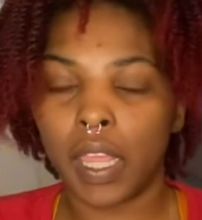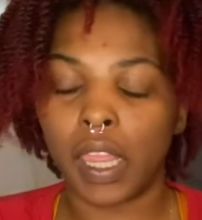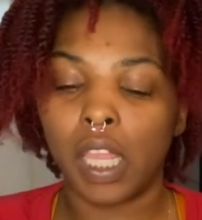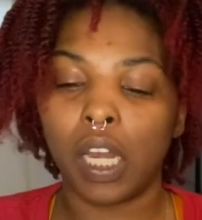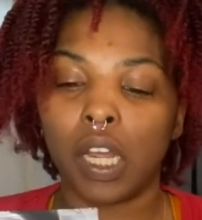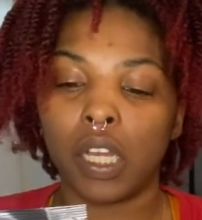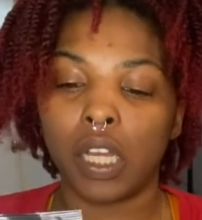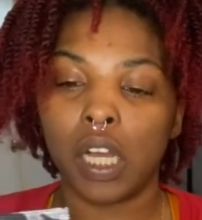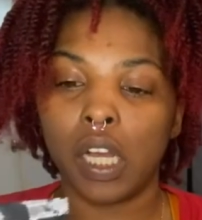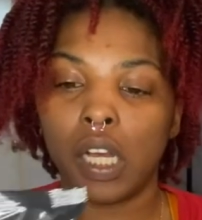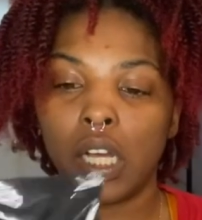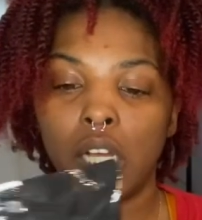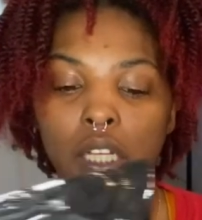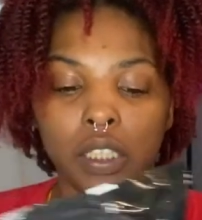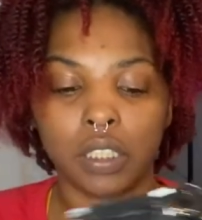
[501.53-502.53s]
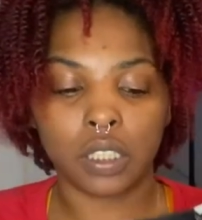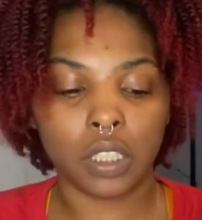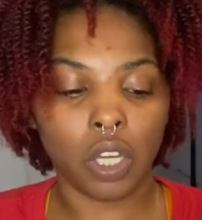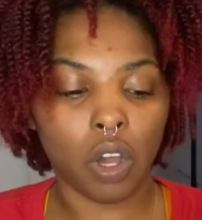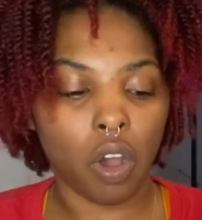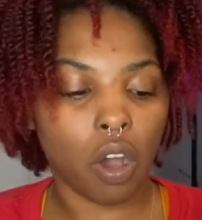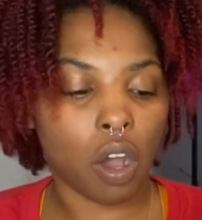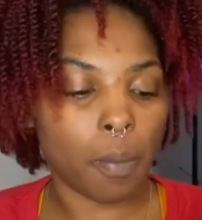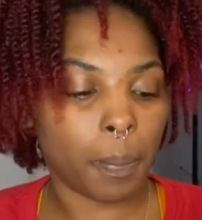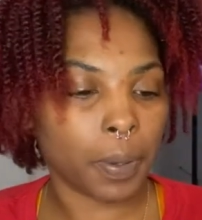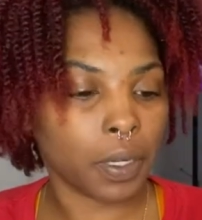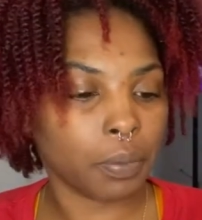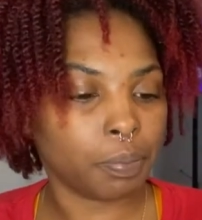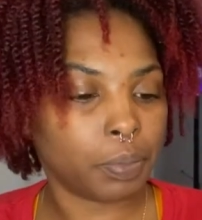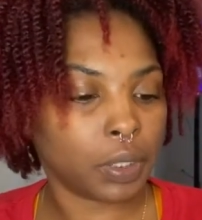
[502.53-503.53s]
then I got the
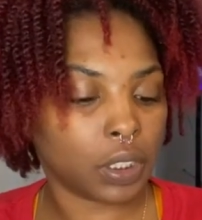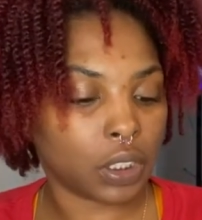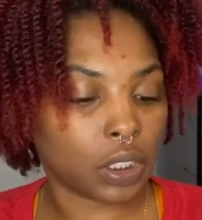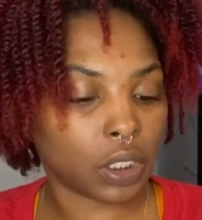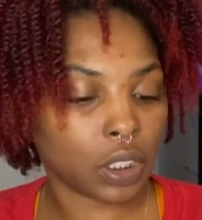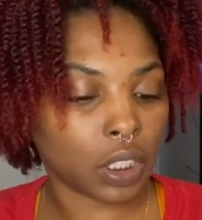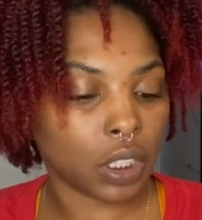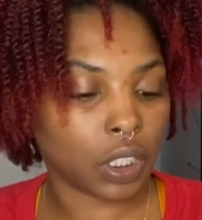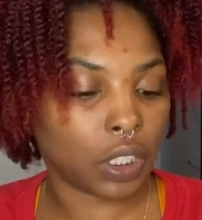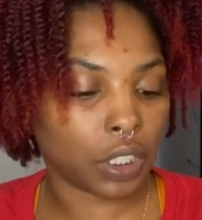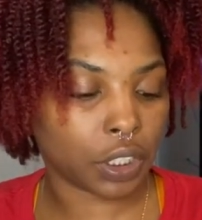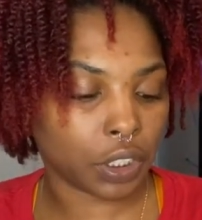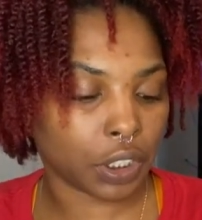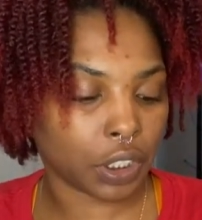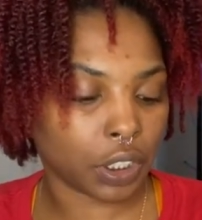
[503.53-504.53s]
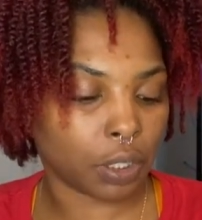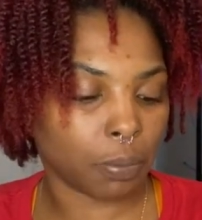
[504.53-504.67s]
all-purpose cleaner,